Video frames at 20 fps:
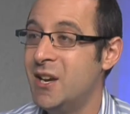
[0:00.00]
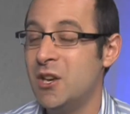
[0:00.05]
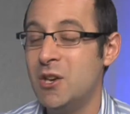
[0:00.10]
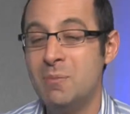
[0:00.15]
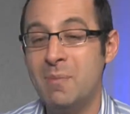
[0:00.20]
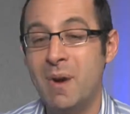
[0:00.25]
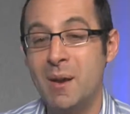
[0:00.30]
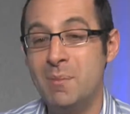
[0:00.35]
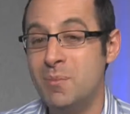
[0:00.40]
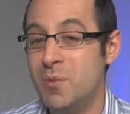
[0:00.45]
you
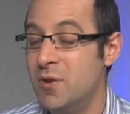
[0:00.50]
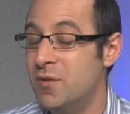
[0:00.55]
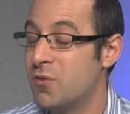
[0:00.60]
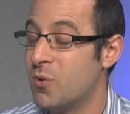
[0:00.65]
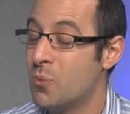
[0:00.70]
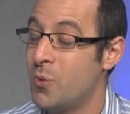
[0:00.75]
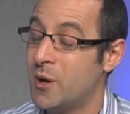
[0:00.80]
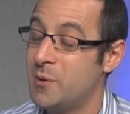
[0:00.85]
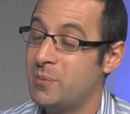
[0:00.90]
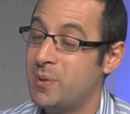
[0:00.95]
might move from
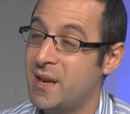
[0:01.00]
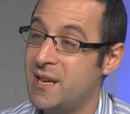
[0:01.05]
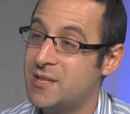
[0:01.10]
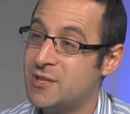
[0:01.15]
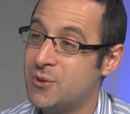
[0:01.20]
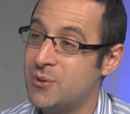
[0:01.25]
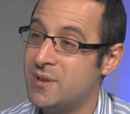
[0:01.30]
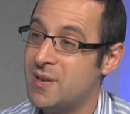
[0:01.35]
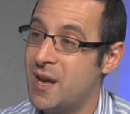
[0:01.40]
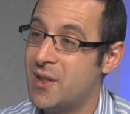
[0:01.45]
one place to
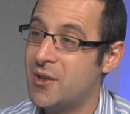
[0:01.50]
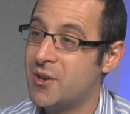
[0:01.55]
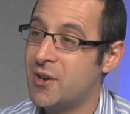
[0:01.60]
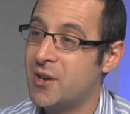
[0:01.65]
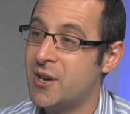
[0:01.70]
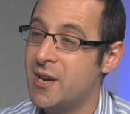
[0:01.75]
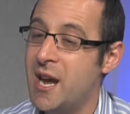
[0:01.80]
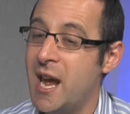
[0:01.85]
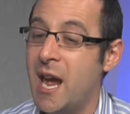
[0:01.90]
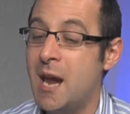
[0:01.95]
another.
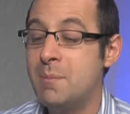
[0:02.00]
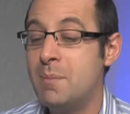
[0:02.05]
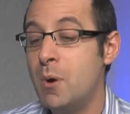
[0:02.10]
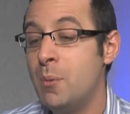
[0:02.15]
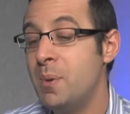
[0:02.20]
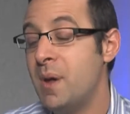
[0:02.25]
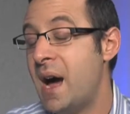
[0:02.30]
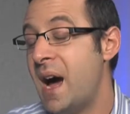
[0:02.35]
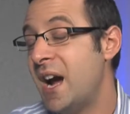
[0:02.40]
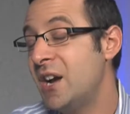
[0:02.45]
And
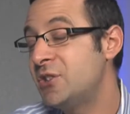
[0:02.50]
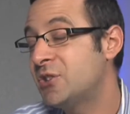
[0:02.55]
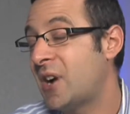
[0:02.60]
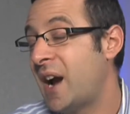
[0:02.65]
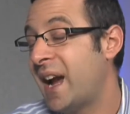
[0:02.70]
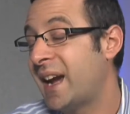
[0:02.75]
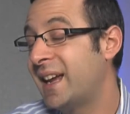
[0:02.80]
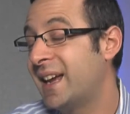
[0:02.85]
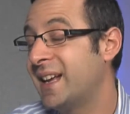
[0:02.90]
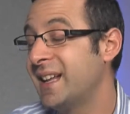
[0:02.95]
mobile eye
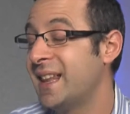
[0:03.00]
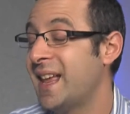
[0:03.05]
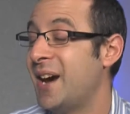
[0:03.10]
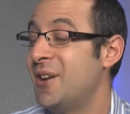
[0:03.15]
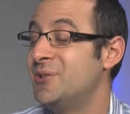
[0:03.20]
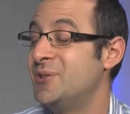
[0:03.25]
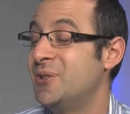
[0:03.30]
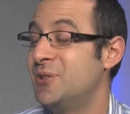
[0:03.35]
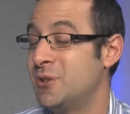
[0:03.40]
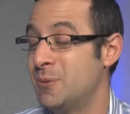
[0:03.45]
tracking
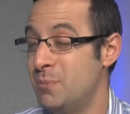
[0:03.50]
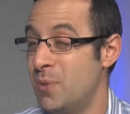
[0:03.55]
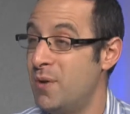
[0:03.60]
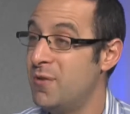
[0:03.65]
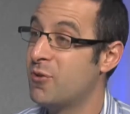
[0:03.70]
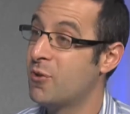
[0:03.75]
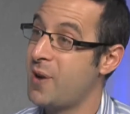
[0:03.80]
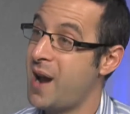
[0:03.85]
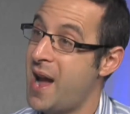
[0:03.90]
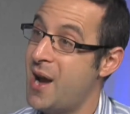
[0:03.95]
allows you to move
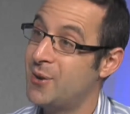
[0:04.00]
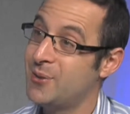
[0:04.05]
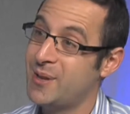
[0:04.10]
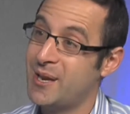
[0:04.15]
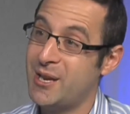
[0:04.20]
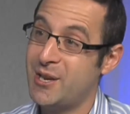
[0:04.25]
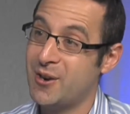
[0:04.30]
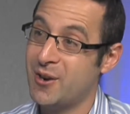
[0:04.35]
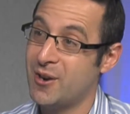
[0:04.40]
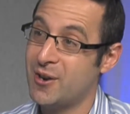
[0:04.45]
around like
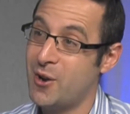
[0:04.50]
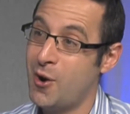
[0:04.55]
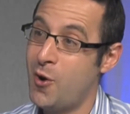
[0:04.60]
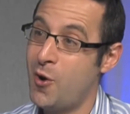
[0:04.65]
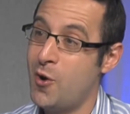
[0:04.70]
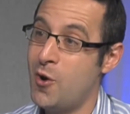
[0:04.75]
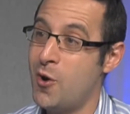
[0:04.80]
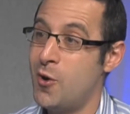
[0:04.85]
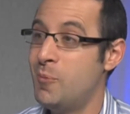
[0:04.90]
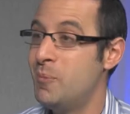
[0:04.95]
you're at
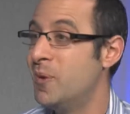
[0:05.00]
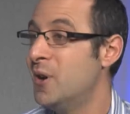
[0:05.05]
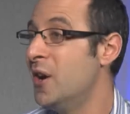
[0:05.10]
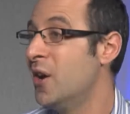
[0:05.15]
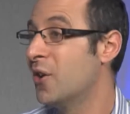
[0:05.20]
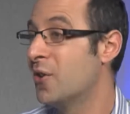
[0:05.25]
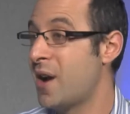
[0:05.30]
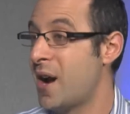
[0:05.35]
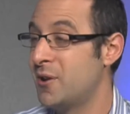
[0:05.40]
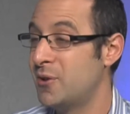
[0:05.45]
home
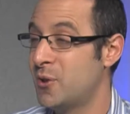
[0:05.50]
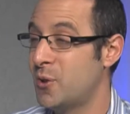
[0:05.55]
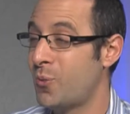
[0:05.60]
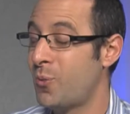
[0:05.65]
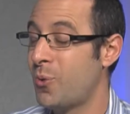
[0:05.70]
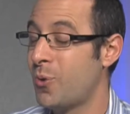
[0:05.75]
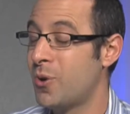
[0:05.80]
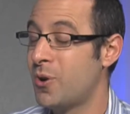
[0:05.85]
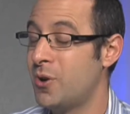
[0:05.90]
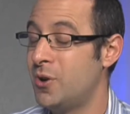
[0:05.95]
or out in the
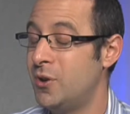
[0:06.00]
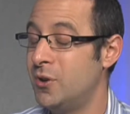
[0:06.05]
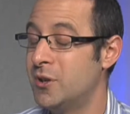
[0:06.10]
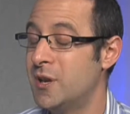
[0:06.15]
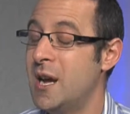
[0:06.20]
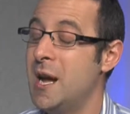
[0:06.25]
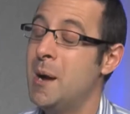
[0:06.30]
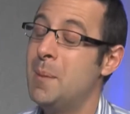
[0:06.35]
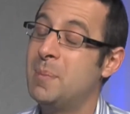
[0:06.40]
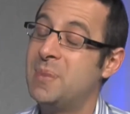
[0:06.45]
world,
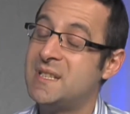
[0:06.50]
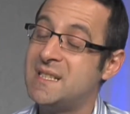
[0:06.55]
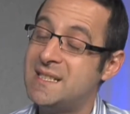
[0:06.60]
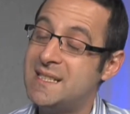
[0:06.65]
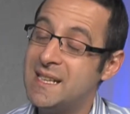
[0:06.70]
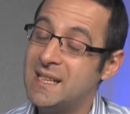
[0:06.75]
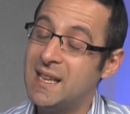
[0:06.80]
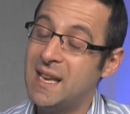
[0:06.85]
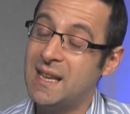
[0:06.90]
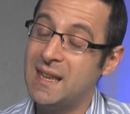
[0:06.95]
but
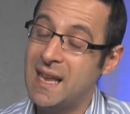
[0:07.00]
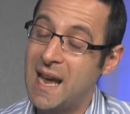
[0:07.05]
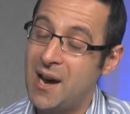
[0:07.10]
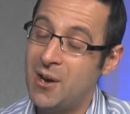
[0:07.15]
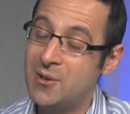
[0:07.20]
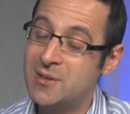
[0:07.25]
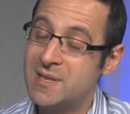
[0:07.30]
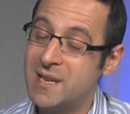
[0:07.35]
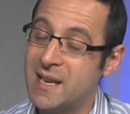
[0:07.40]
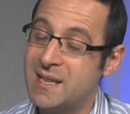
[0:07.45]
still
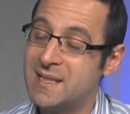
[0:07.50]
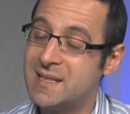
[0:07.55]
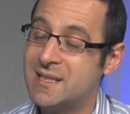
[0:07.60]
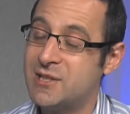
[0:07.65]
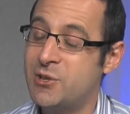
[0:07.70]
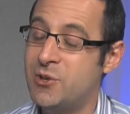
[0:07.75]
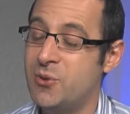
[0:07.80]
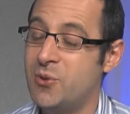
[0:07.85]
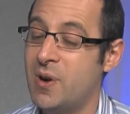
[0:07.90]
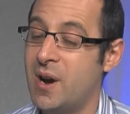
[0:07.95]
allows us
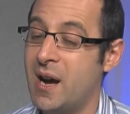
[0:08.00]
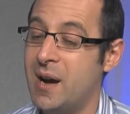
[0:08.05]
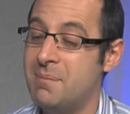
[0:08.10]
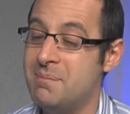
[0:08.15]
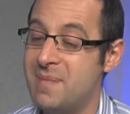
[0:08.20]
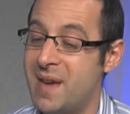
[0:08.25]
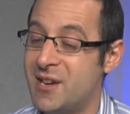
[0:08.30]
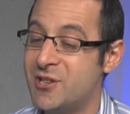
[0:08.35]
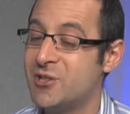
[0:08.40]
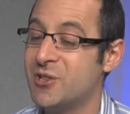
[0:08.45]
to
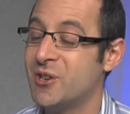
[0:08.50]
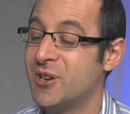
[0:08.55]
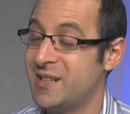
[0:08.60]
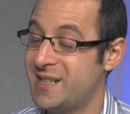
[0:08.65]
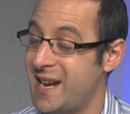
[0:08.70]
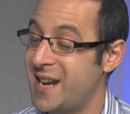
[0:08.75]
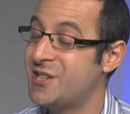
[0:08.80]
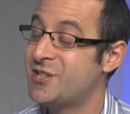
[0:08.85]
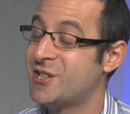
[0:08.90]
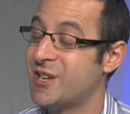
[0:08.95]
measure
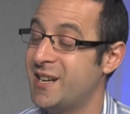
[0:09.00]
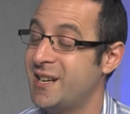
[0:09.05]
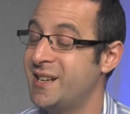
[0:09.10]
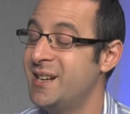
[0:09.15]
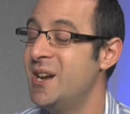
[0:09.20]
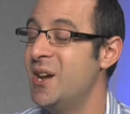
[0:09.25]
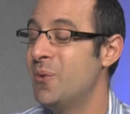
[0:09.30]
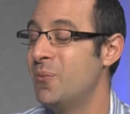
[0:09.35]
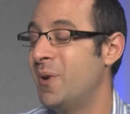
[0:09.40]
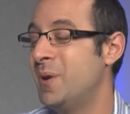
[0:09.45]
attention
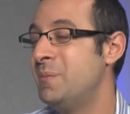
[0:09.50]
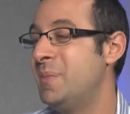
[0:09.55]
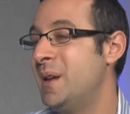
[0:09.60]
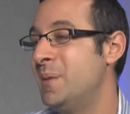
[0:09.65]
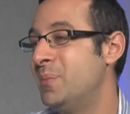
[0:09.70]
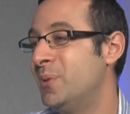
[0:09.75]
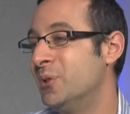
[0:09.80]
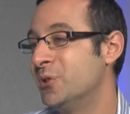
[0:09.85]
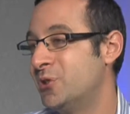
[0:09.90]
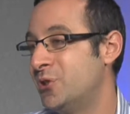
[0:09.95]
when
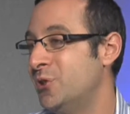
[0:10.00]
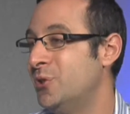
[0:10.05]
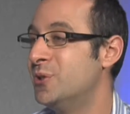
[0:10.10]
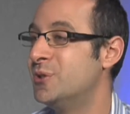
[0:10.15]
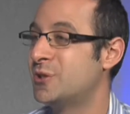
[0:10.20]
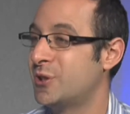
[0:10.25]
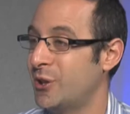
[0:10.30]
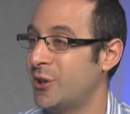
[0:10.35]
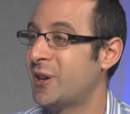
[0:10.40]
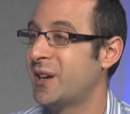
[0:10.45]
people choose
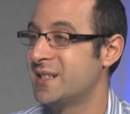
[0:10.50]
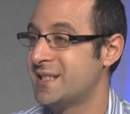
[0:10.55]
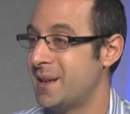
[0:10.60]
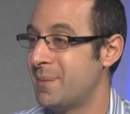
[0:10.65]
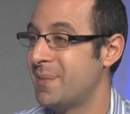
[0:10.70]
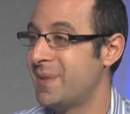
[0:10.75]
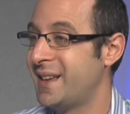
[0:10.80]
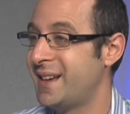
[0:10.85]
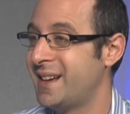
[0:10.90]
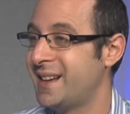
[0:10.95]
to look at
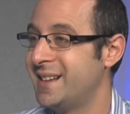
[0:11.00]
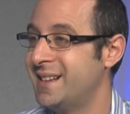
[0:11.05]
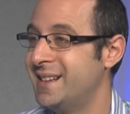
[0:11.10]
something.